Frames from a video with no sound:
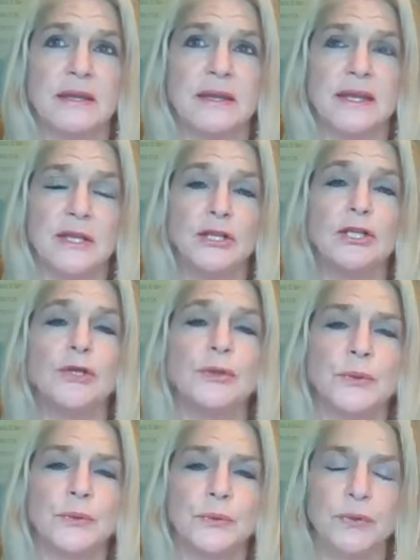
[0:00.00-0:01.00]

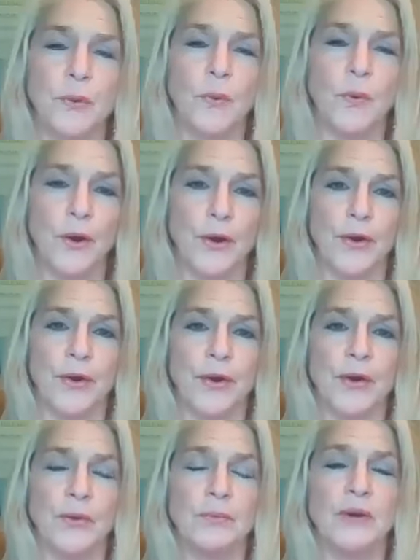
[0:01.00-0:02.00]
include or
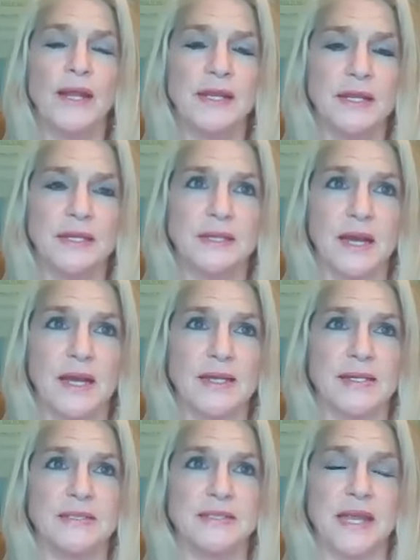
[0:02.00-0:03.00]

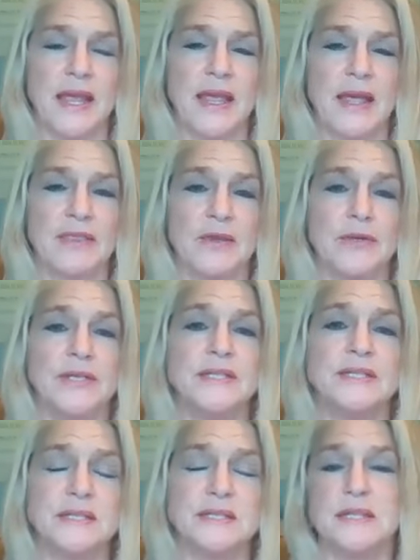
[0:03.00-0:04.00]
recognize, and there
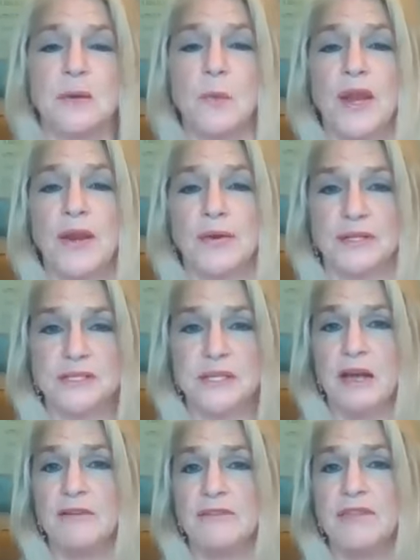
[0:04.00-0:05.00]
is this awareness
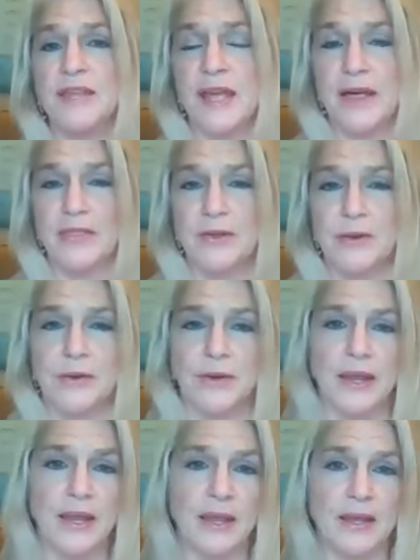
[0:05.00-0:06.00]
of the
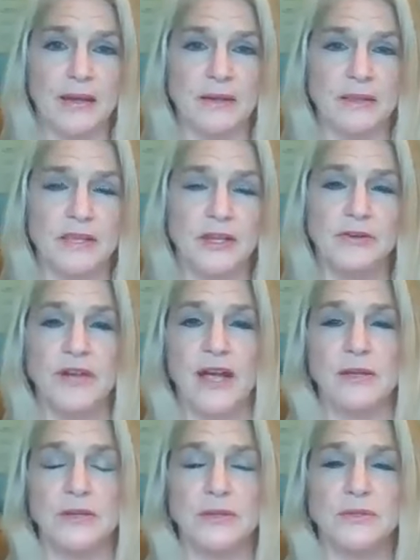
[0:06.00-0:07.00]
other and their
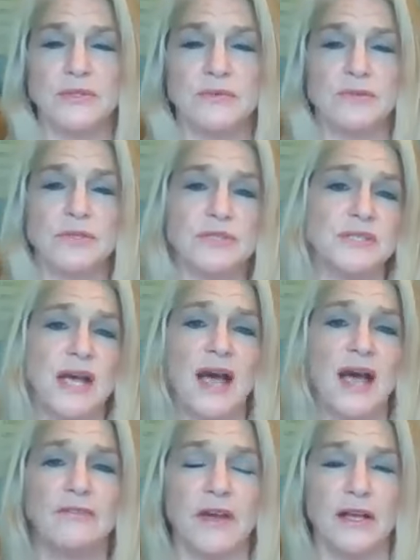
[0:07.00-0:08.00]
values versus
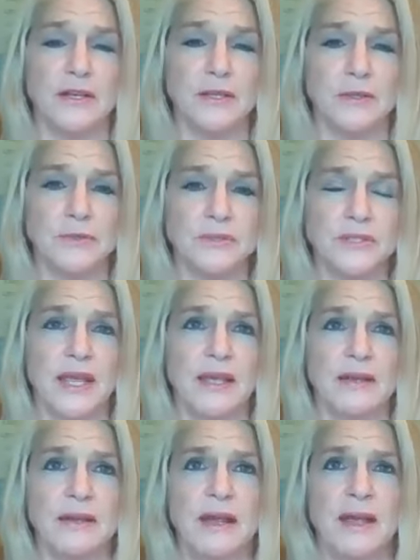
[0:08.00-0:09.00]
our values
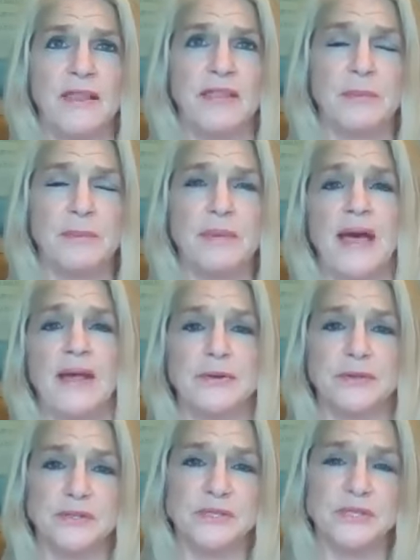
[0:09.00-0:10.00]
and the
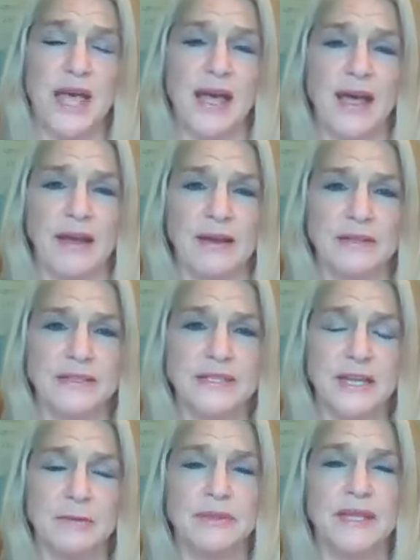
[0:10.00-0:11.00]
patterns that
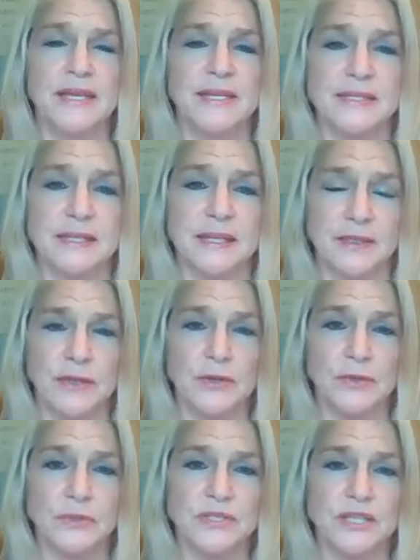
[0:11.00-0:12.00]
take place in
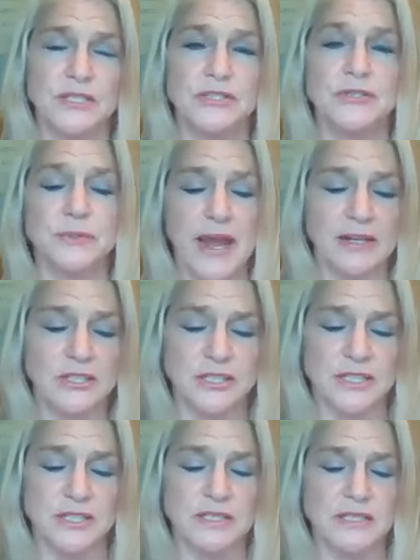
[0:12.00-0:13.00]
those
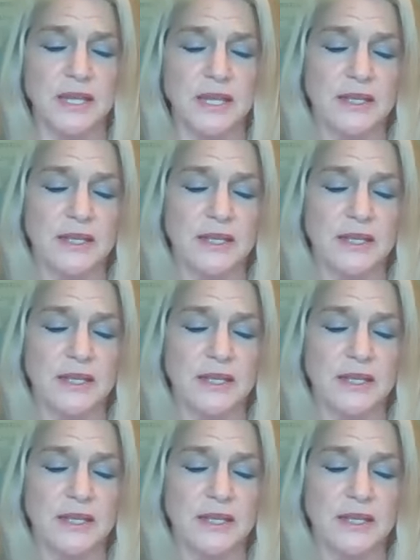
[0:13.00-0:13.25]
interactions.